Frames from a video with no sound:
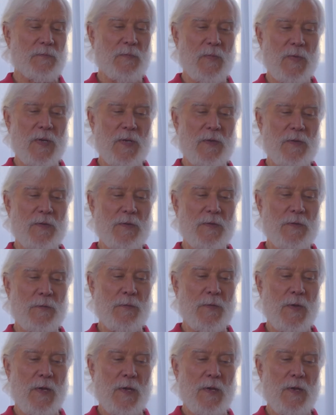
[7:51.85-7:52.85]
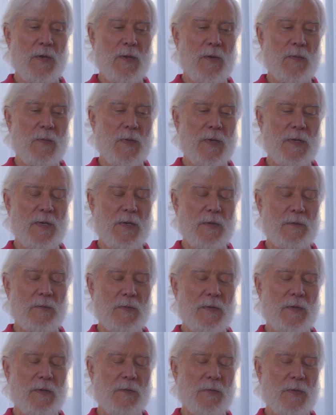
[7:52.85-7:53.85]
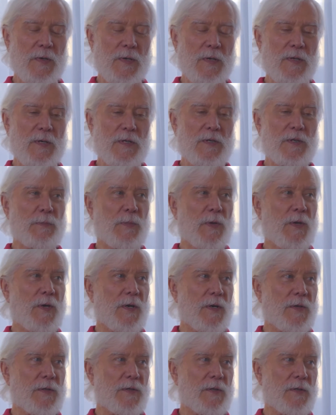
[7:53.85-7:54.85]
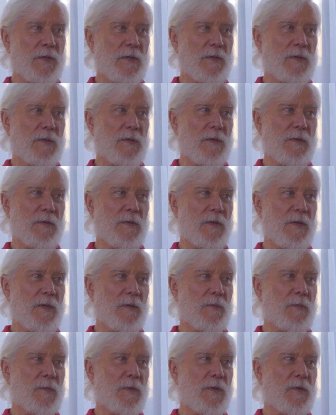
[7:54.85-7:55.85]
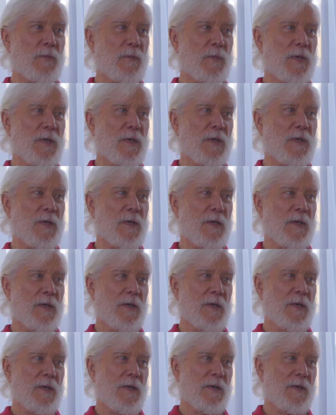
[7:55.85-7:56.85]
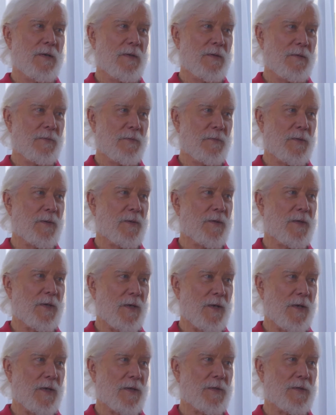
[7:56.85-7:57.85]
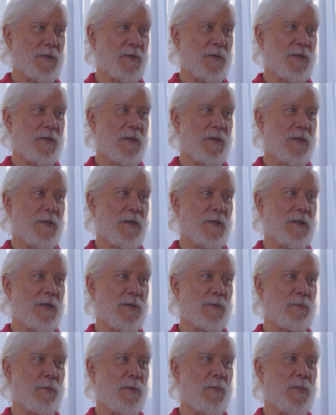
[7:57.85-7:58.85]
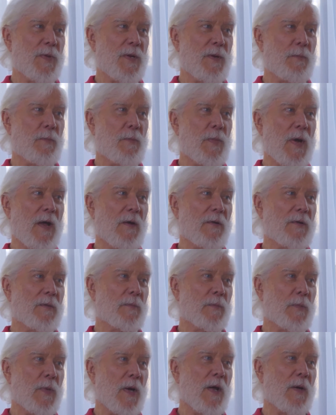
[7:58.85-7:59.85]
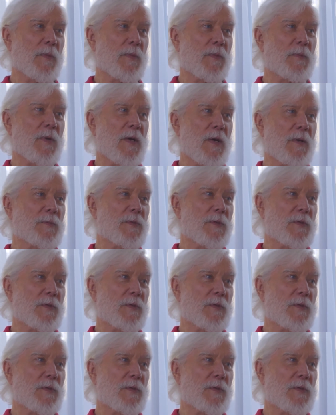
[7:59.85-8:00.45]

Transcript: Because if we didn't experience it, then it wouldn't have been real to us. It just would have been about Bob and Bob's